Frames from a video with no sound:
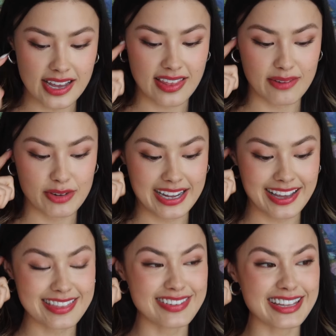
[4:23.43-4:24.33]
And then when I
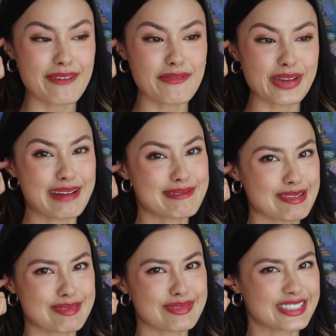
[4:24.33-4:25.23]
get them and they don't fit, I'm
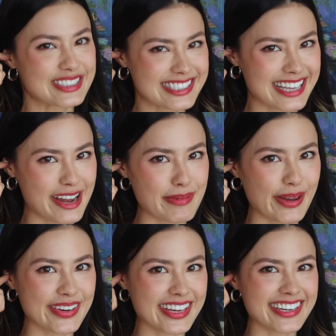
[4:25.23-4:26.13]
just really sad
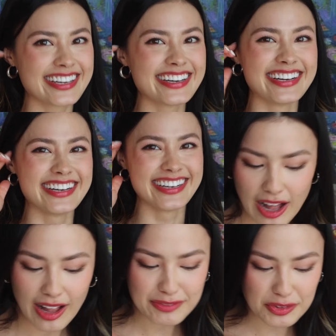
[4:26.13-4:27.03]
about it.
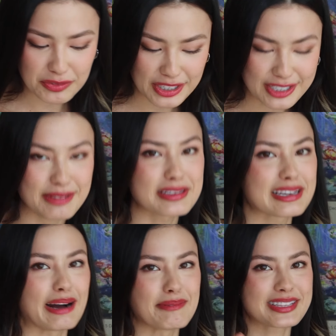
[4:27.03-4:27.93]
I'll have to figure something
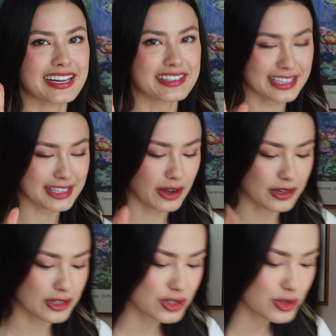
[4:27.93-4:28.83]
out, but that's like the honest